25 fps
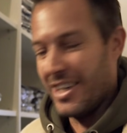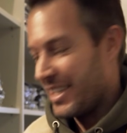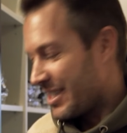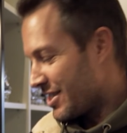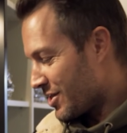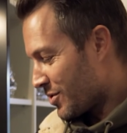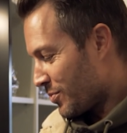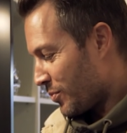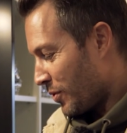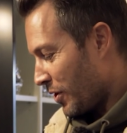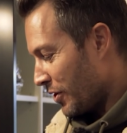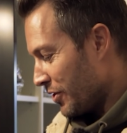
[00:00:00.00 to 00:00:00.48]
I
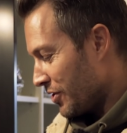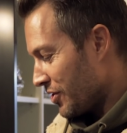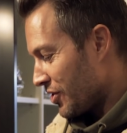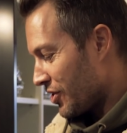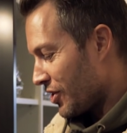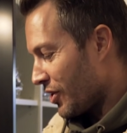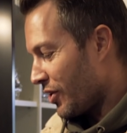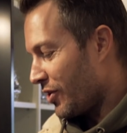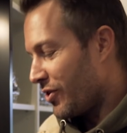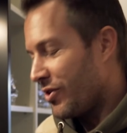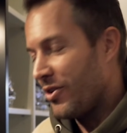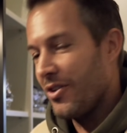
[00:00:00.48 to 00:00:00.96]
just won't
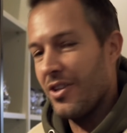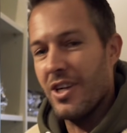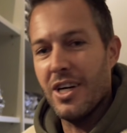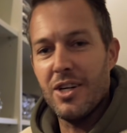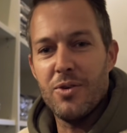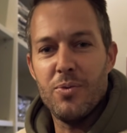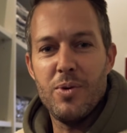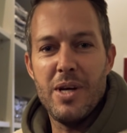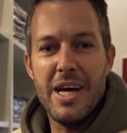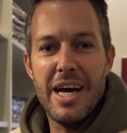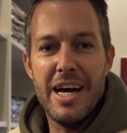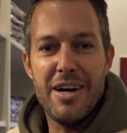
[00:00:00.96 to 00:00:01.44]
show you
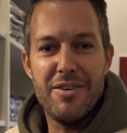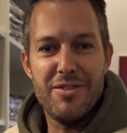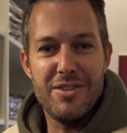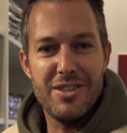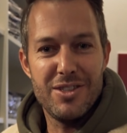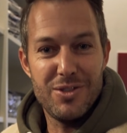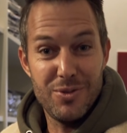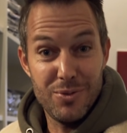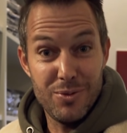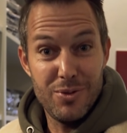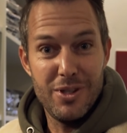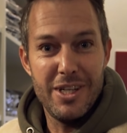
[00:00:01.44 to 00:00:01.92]
that we have
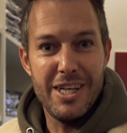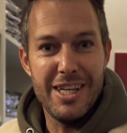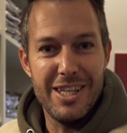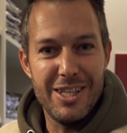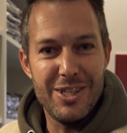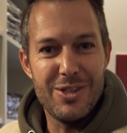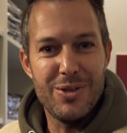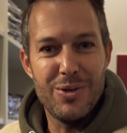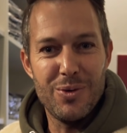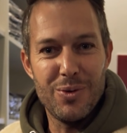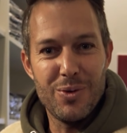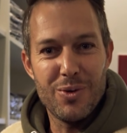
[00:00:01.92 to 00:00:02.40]
these
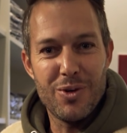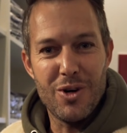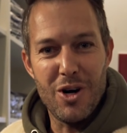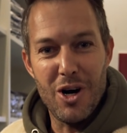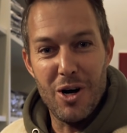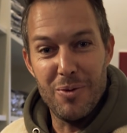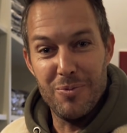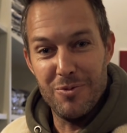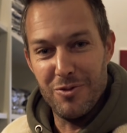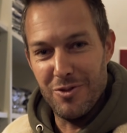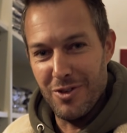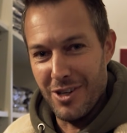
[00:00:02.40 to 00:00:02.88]
really cool
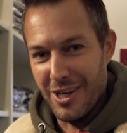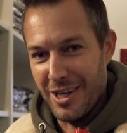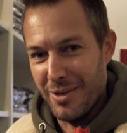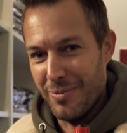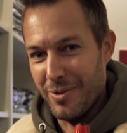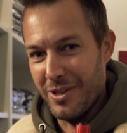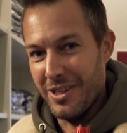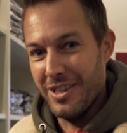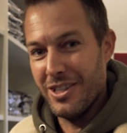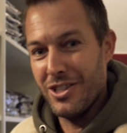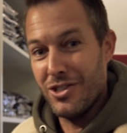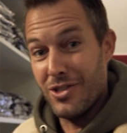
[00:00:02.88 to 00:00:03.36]
carbon
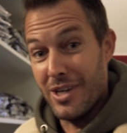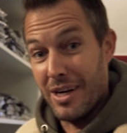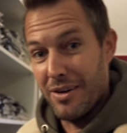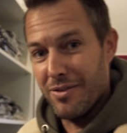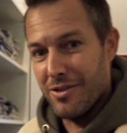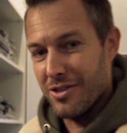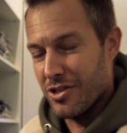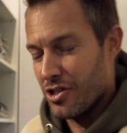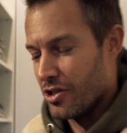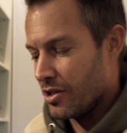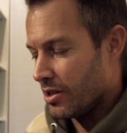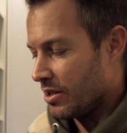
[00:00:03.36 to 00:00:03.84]
fiber
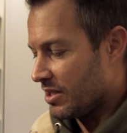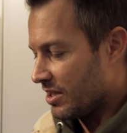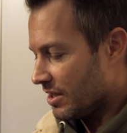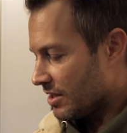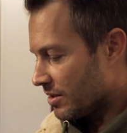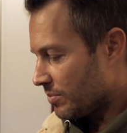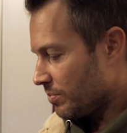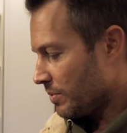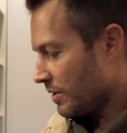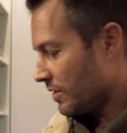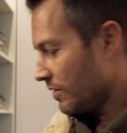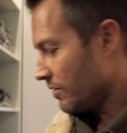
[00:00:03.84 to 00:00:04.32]
travel
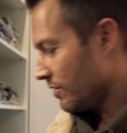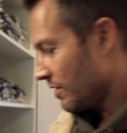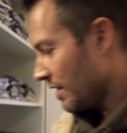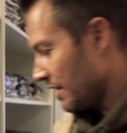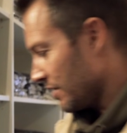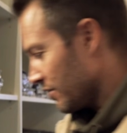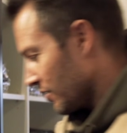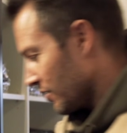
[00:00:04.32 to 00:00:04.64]
shishas because they